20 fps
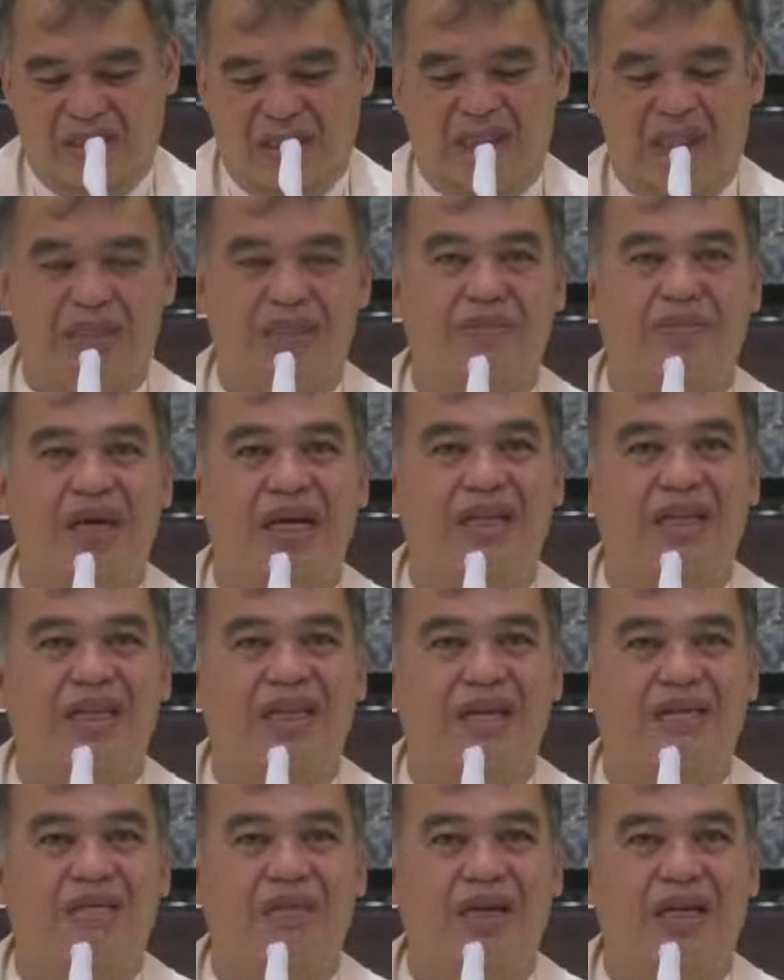His
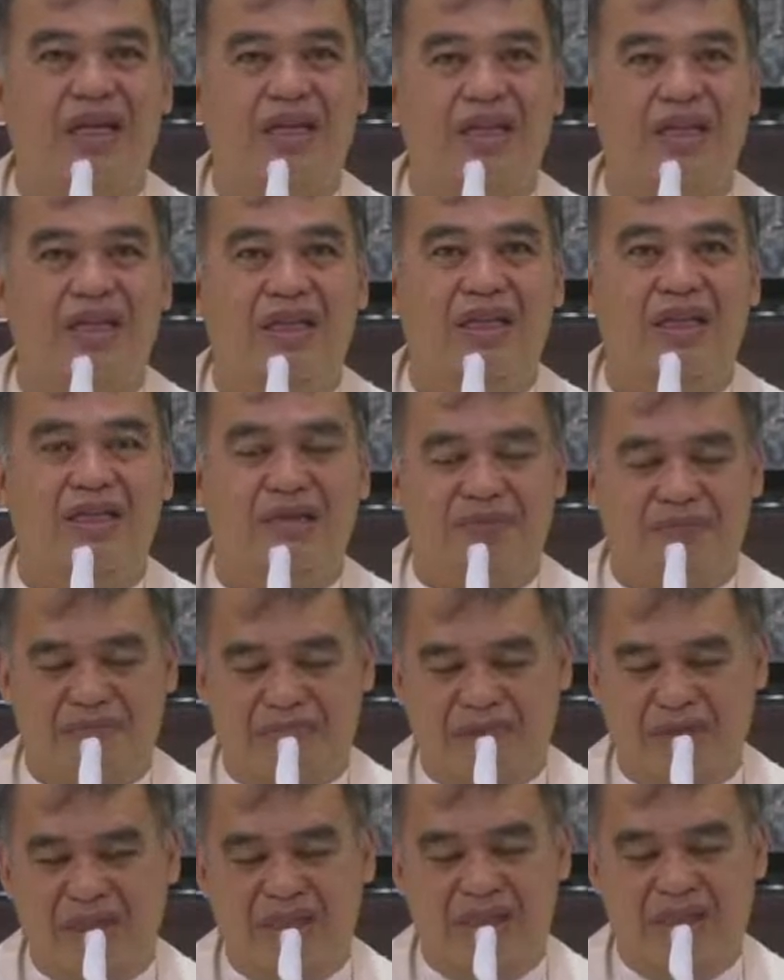body and blood
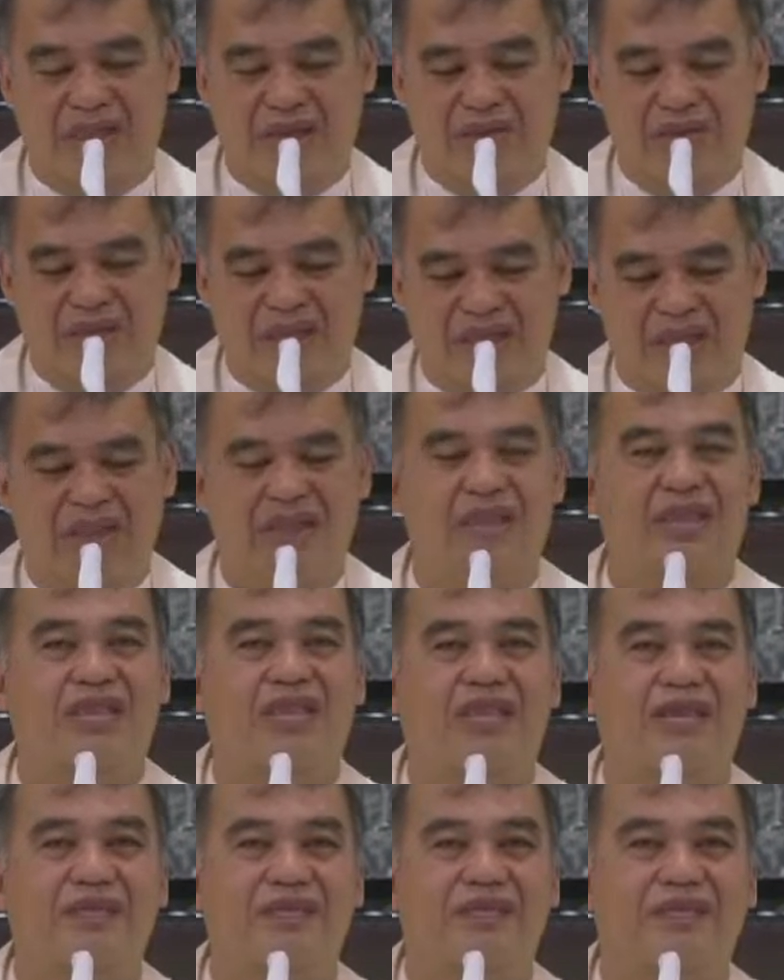in the Eucharist.
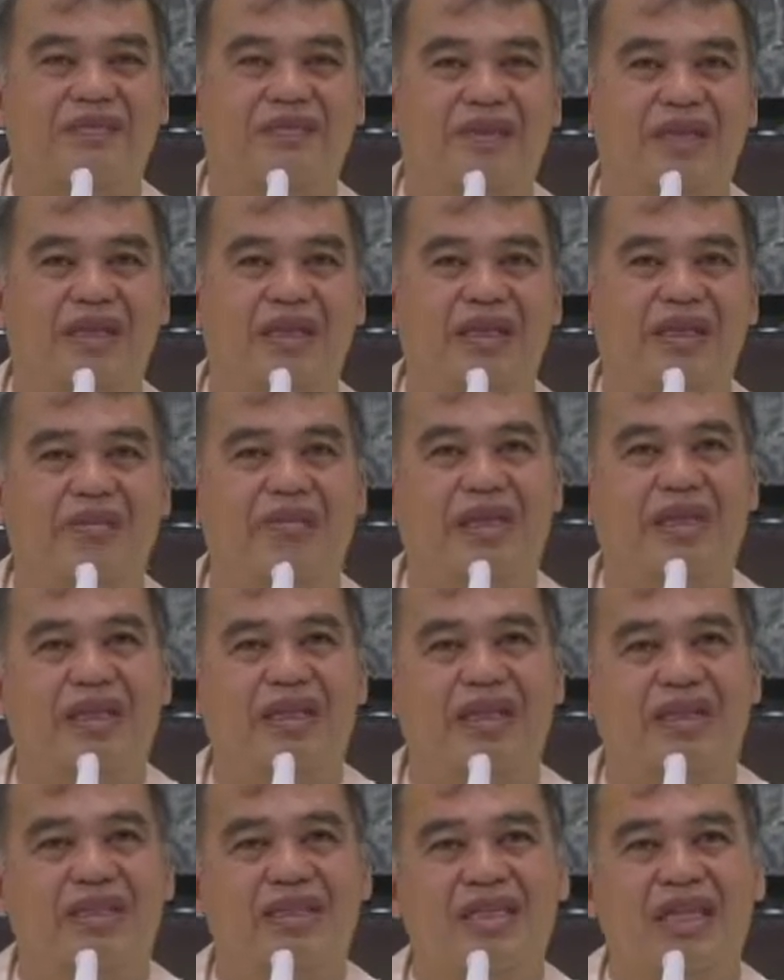But
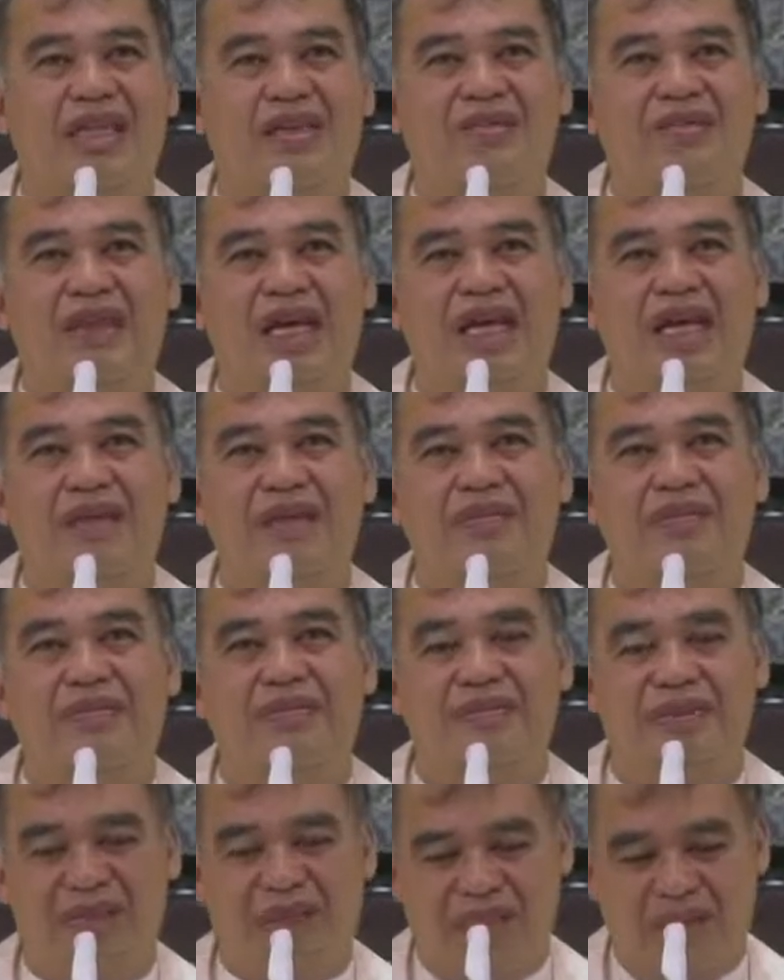at the same
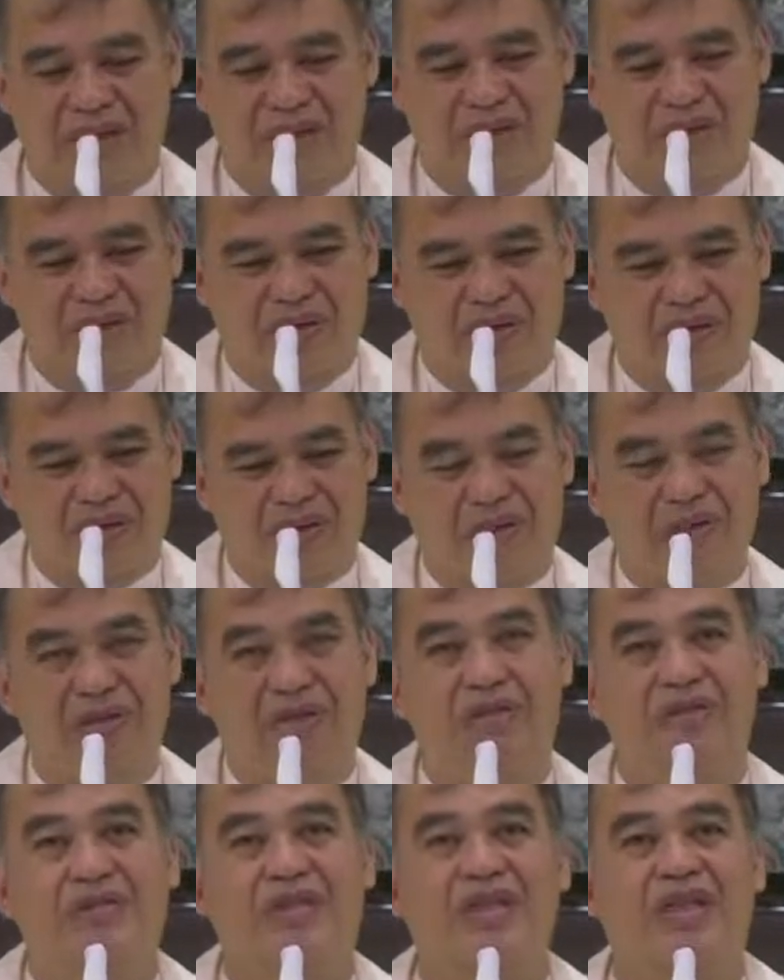time,
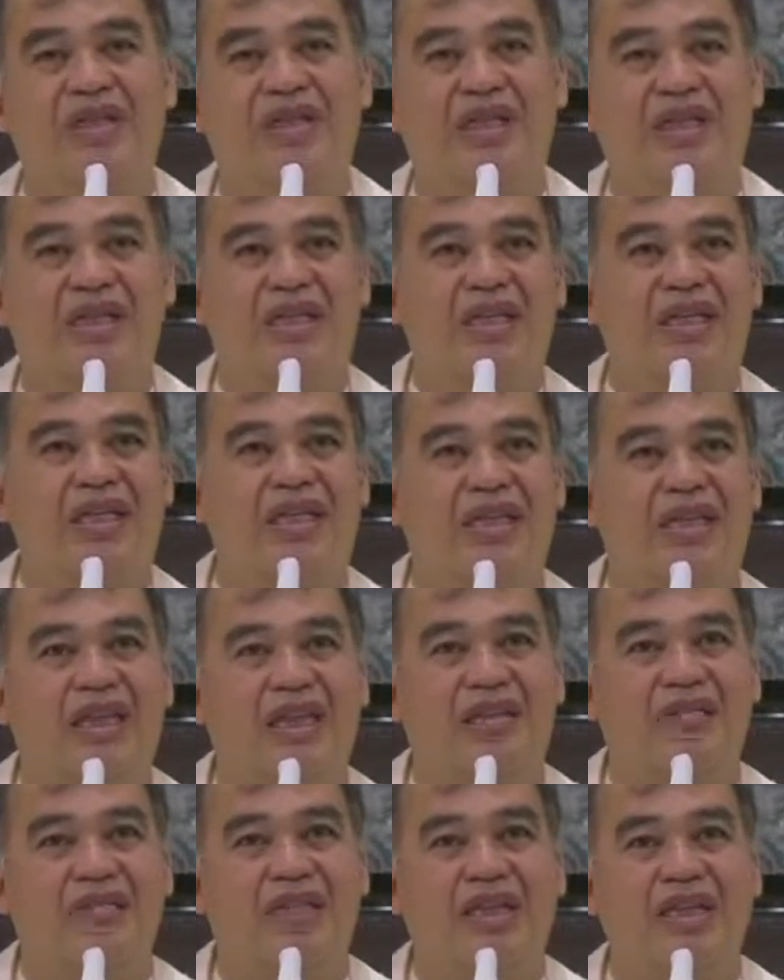also that
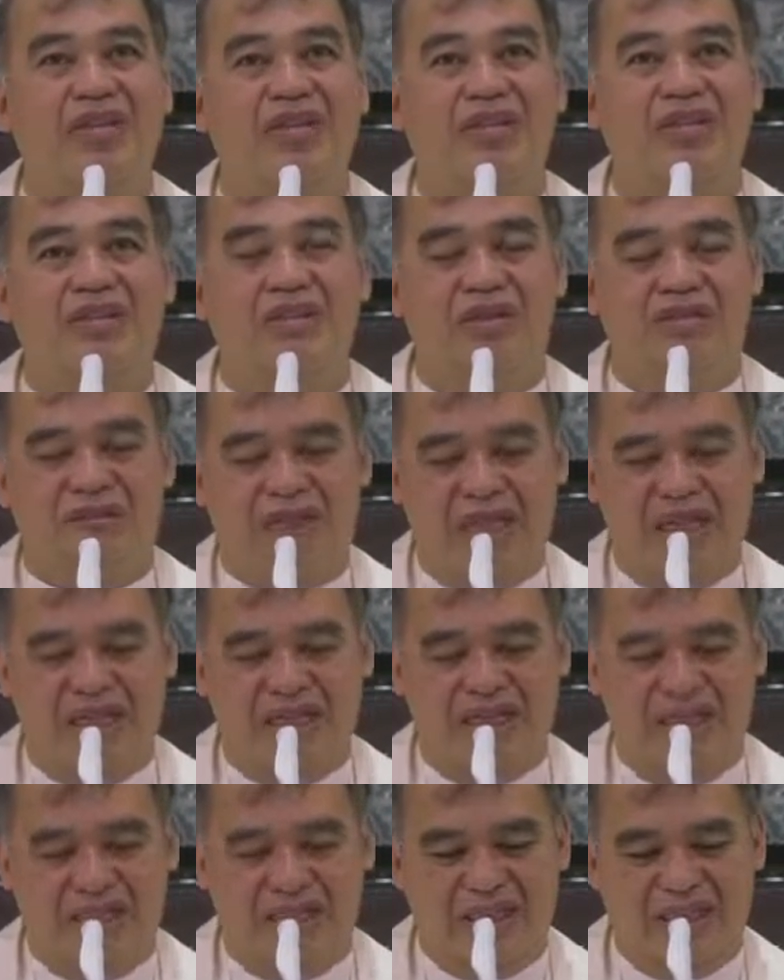dimension of
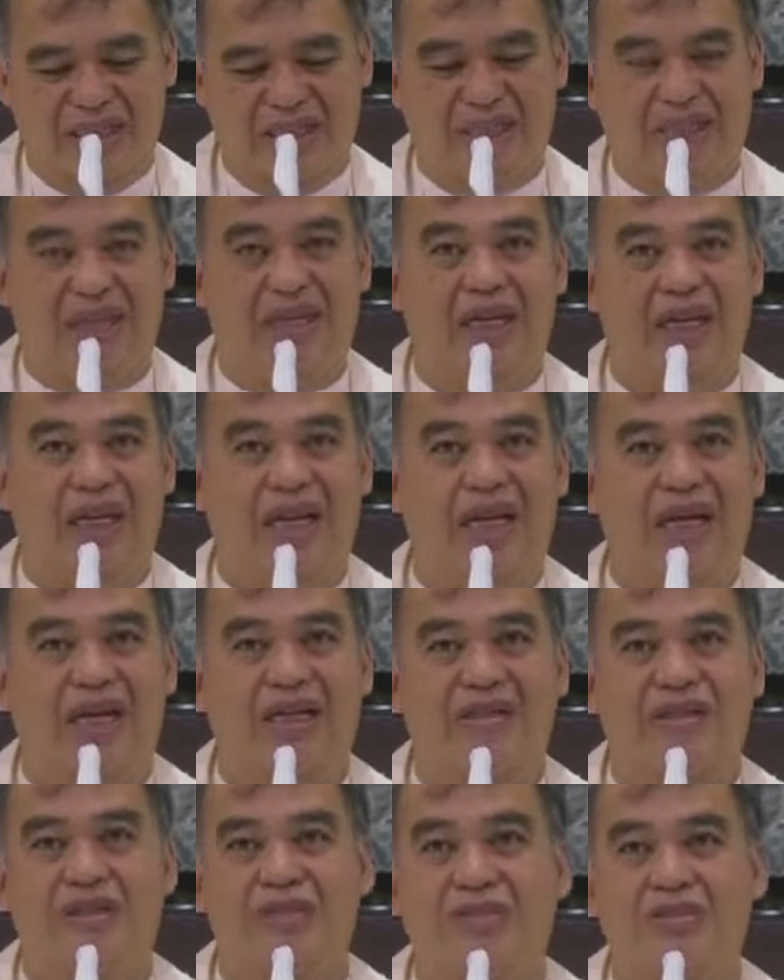God
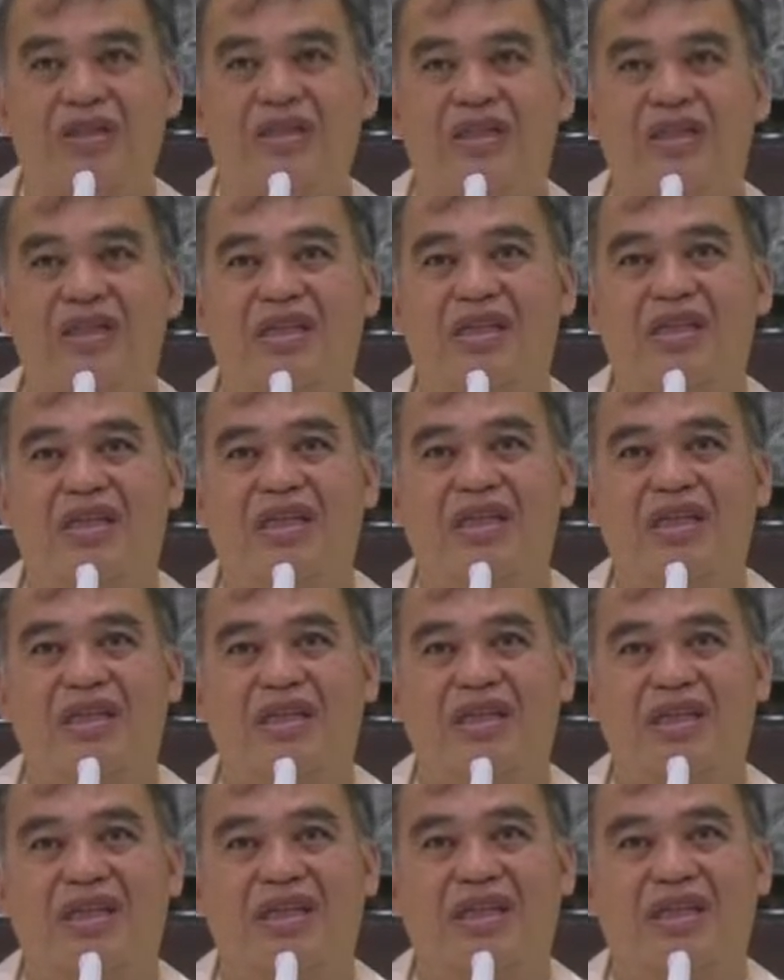as mystery
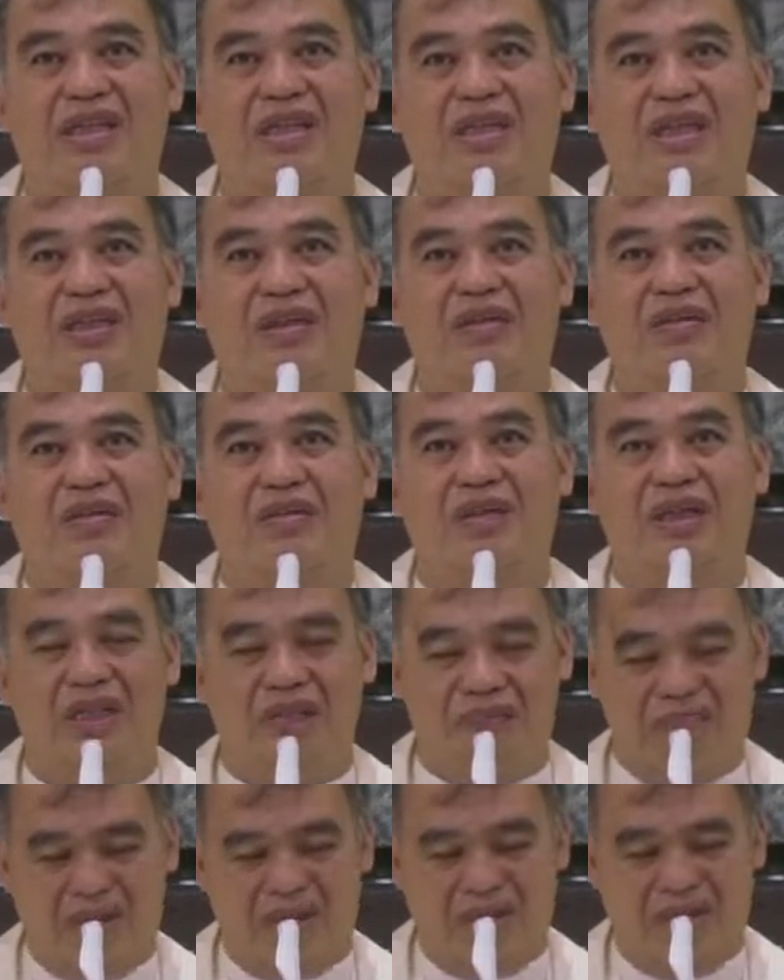with
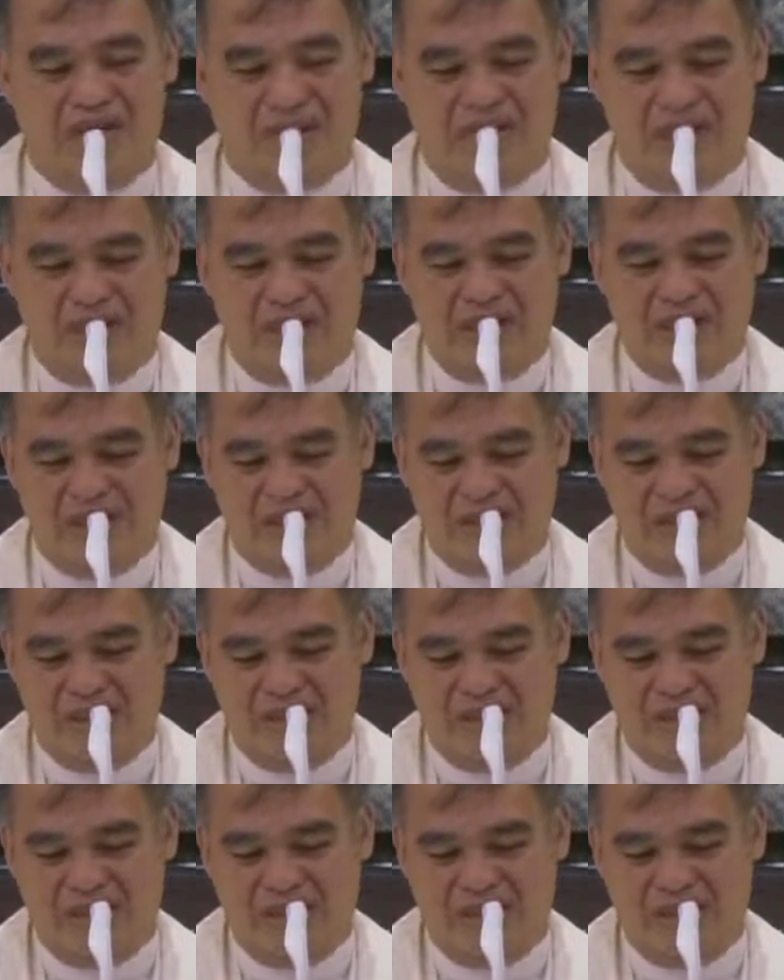His glory